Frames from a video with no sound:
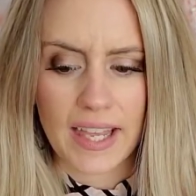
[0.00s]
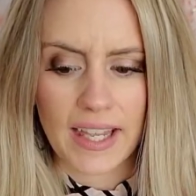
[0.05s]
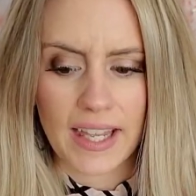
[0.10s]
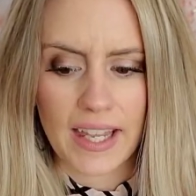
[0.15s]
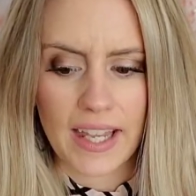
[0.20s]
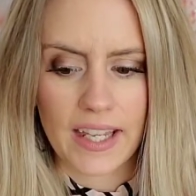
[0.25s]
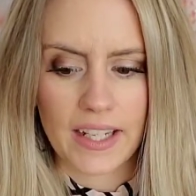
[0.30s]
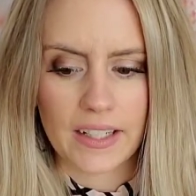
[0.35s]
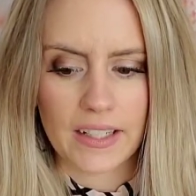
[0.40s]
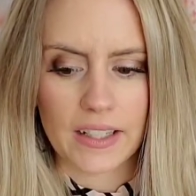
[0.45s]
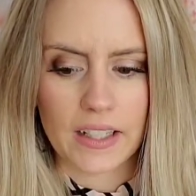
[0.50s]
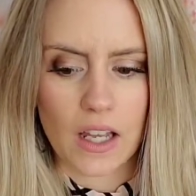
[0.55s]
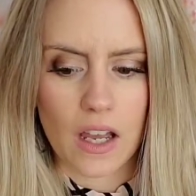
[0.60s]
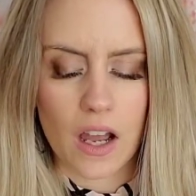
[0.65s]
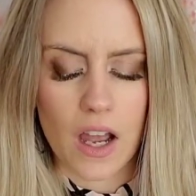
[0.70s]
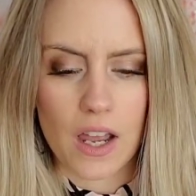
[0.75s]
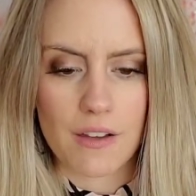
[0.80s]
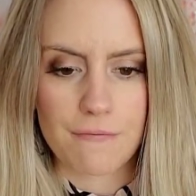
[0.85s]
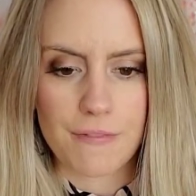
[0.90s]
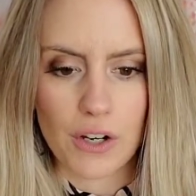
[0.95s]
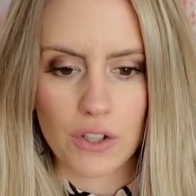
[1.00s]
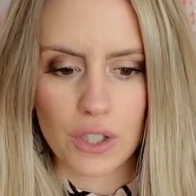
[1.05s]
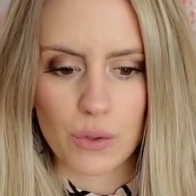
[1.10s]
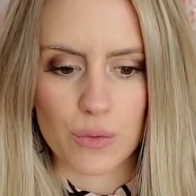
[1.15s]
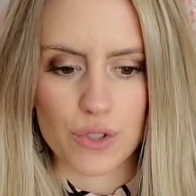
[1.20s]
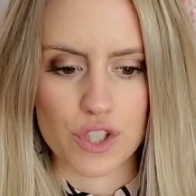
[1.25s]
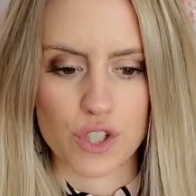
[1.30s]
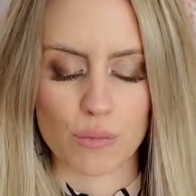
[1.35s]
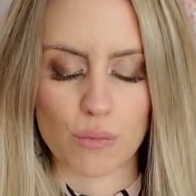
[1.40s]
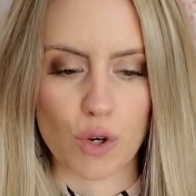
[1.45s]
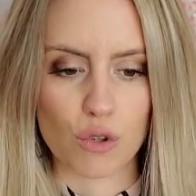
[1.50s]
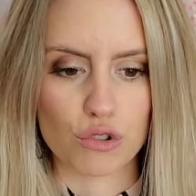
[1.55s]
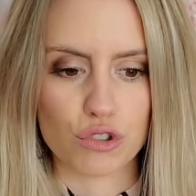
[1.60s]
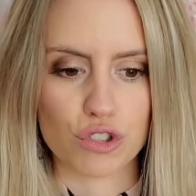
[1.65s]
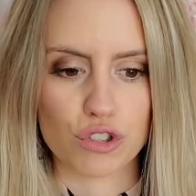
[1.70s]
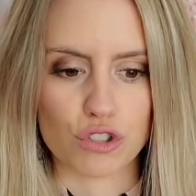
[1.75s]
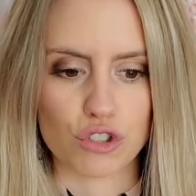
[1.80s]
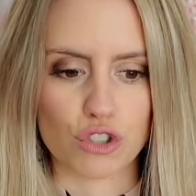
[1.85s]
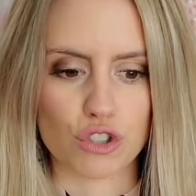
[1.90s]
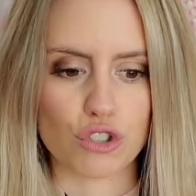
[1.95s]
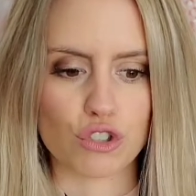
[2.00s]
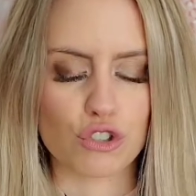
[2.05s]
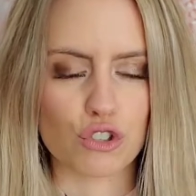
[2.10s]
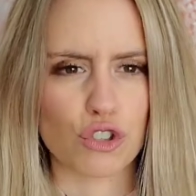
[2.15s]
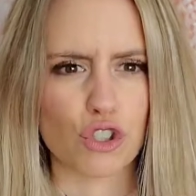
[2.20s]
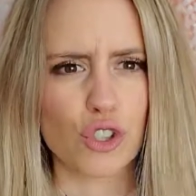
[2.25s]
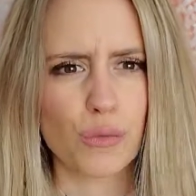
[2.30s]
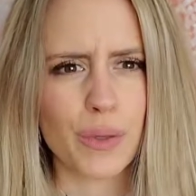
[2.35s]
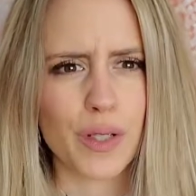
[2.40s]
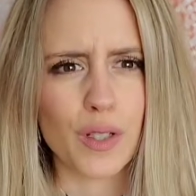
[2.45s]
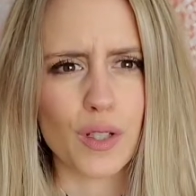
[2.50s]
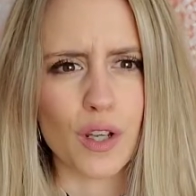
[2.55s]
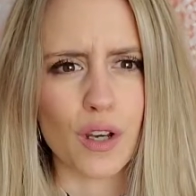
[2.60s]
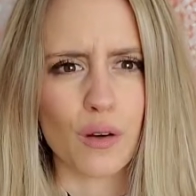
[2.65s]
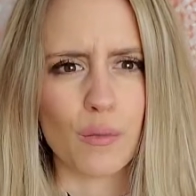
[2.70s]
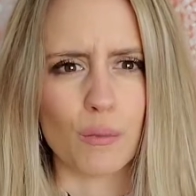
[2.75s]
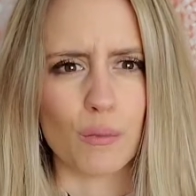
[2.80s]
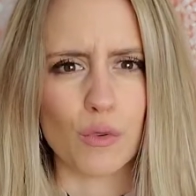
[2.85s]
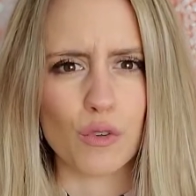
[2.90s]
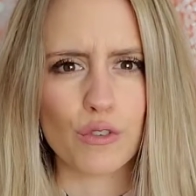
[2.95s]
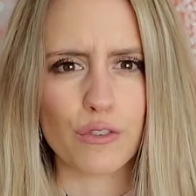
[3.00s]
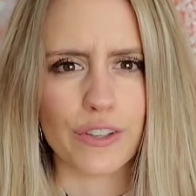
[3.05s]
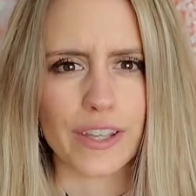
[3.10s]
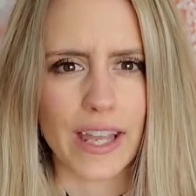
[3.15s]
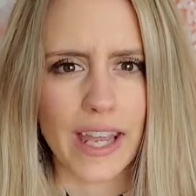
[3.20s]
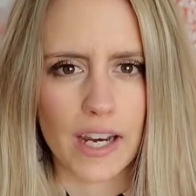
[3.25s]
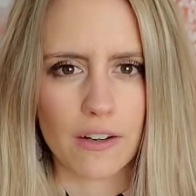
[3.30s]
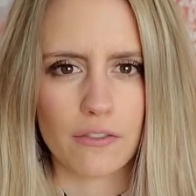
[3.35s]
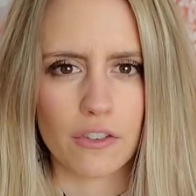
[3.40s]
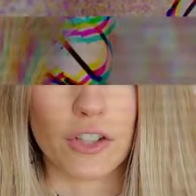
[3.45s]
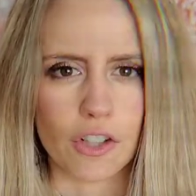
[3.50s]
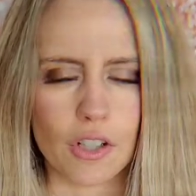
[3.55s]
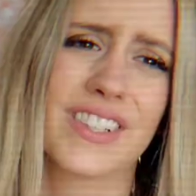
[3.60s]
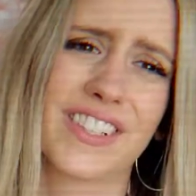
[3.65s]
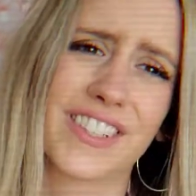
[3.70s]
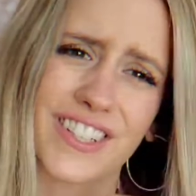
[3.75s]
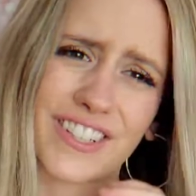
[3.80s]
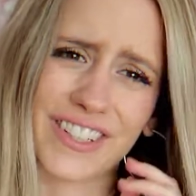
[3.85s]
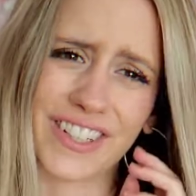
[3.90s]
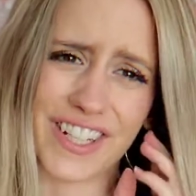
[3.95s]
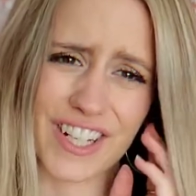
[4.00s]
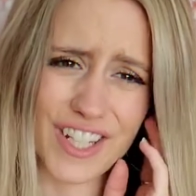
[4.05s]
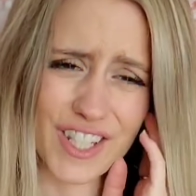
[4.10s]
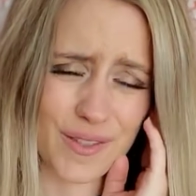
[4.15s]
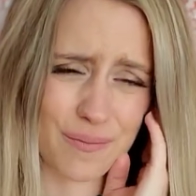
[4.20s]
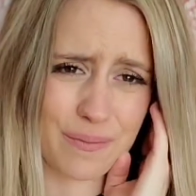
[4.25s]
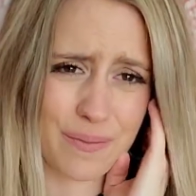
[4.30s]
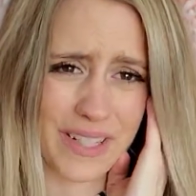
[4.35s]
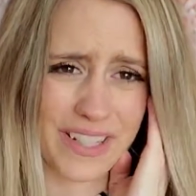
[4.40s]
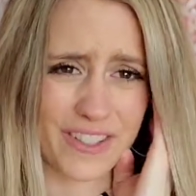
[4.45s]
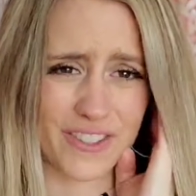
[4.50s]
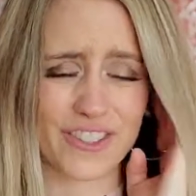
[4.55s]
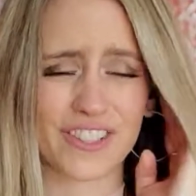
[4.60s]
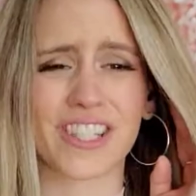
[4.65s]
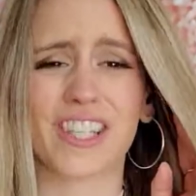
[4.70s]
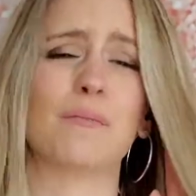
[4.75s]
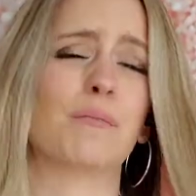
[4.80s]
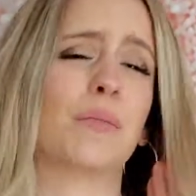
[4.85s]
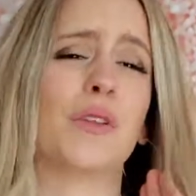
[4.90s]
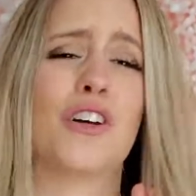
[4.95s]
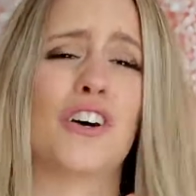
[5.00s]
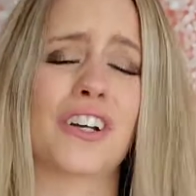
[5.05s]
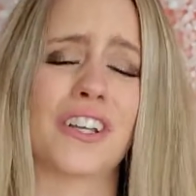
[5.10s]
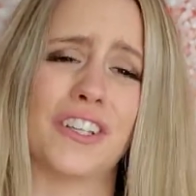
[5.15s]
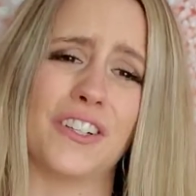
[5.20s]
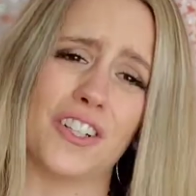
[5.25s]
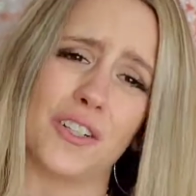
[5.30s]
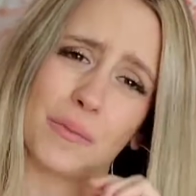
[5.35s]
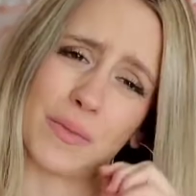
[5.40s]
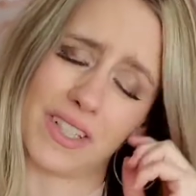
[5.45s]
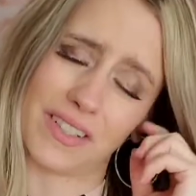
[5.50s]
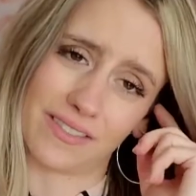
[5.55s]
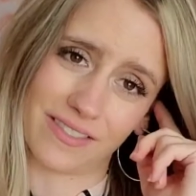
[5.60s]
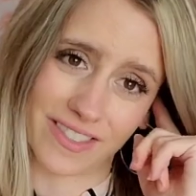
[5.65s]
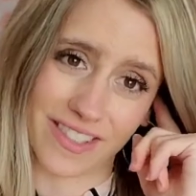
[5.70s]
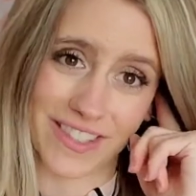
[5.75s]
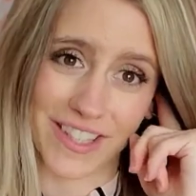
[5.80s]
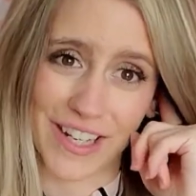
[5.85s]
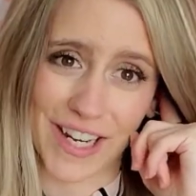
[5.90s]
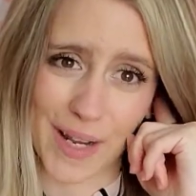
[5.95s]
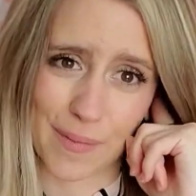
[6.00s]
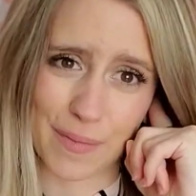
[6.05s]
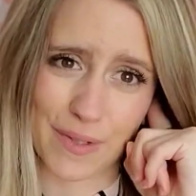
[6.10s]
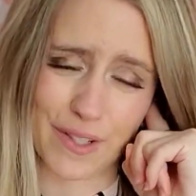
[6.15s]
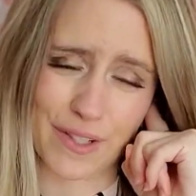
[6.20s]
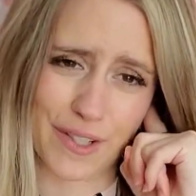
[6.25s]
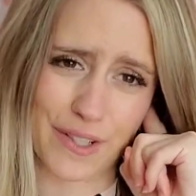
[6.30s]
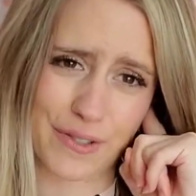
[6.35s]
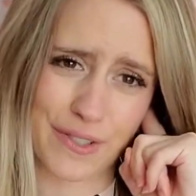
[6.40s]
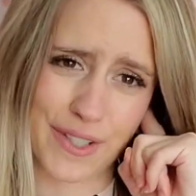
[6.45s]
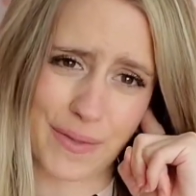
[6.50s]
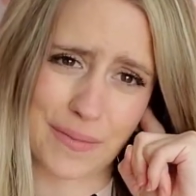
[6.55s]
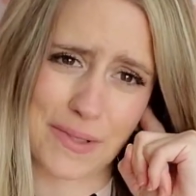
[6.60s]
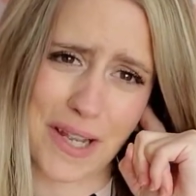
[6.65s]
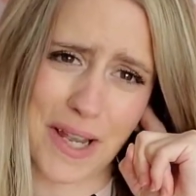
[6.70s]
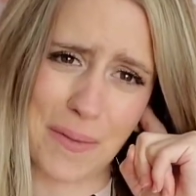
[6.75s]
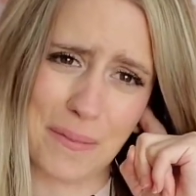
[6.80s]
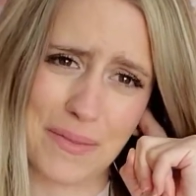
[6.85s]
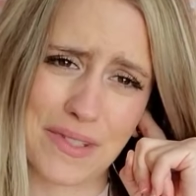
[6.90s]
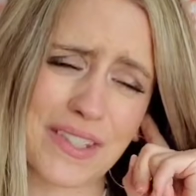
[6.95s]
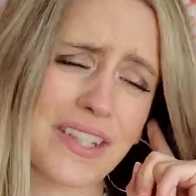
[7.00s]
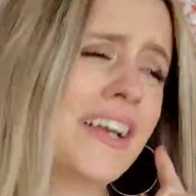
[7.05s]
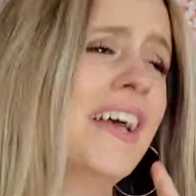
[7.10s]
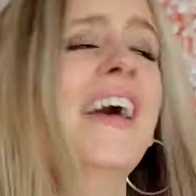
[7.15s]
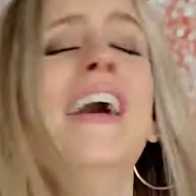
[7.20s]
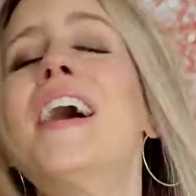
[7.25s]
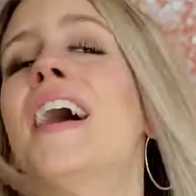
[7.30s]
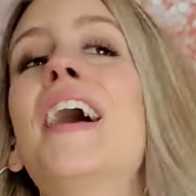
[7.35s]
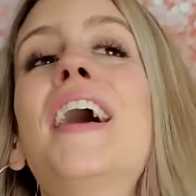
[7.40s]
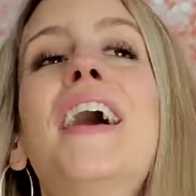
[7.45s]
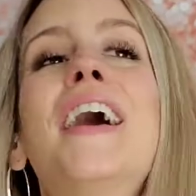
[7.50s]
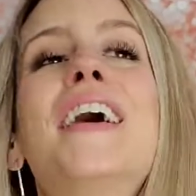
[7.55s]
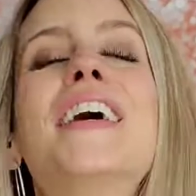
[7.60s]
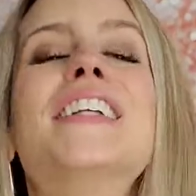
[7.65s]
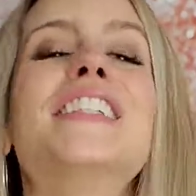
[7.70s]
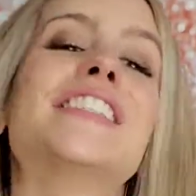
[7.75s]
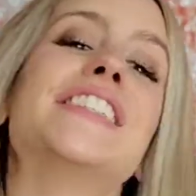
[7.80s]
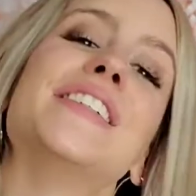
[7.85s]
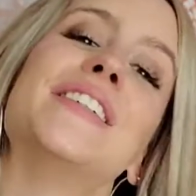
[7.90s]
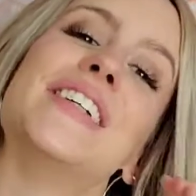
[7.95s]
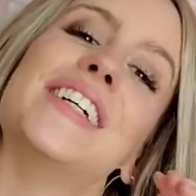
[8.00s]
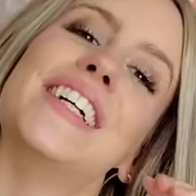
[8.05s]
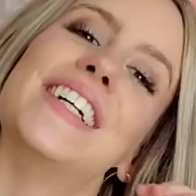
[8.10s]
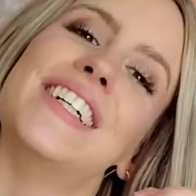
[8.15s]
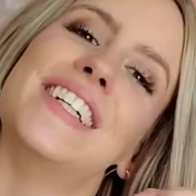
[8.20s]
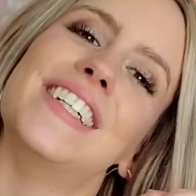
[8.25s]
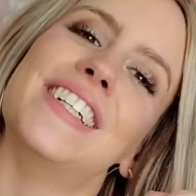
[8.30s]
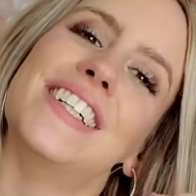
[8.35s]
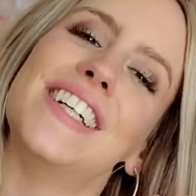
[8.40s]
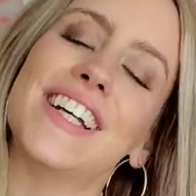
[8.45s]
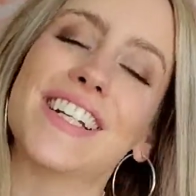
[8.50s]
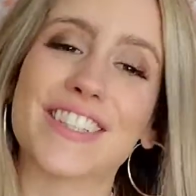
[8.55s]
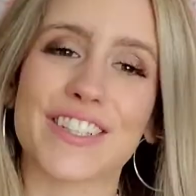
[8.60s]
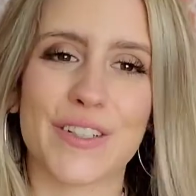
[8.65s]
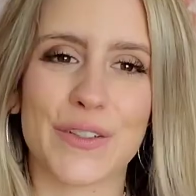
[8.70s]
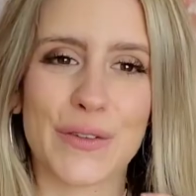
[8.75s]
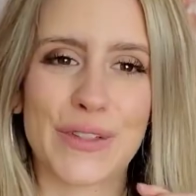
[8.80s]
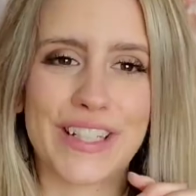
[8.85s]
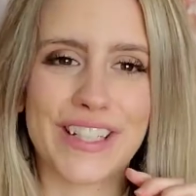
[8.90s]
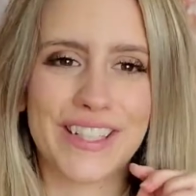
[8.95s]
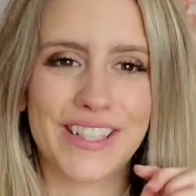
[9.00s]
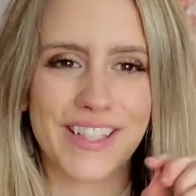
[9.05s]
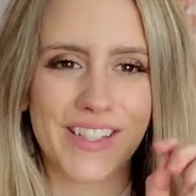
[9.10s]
and I found it was the most disturbing movie ever. Sorry guys, my ears keep blocking on me. Does that happen to you sometimes? It's annoying.